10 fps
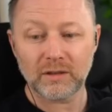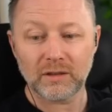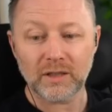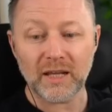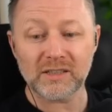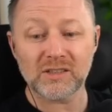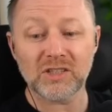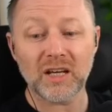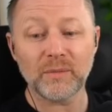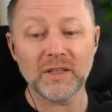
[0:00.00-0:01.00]
Ladies and
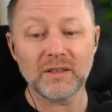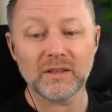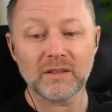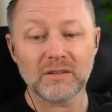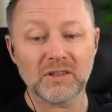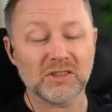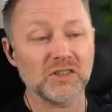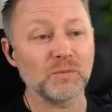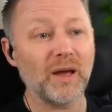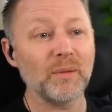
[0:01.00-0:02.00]
gentlemen, this
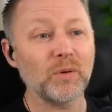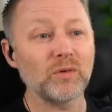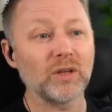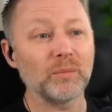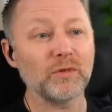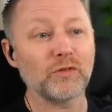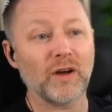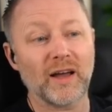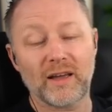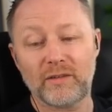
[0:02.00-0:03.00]
is Mambo Number
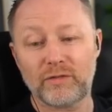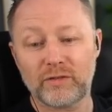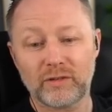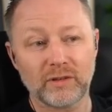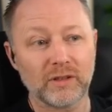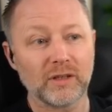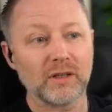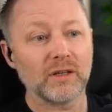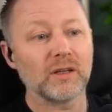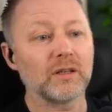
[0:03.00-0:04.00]
5.
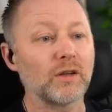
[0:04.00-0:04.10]
Like,